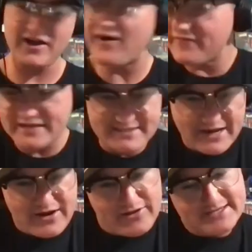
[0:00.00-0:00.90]
You know, if they
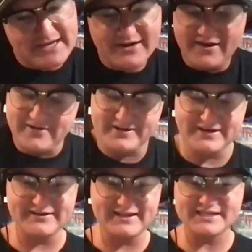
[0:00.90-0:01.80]
say no, they say no,
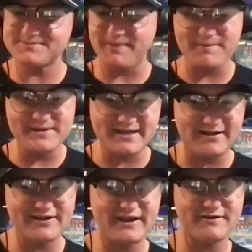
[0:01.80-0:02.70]
and that's my
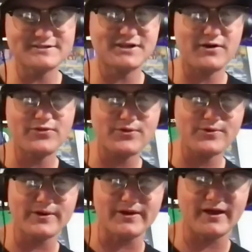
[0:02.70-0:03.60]
mentality that I was going
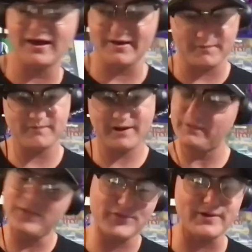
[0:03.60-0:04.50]
through it uh, when I
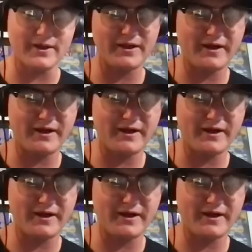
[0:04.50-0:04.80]
went through it.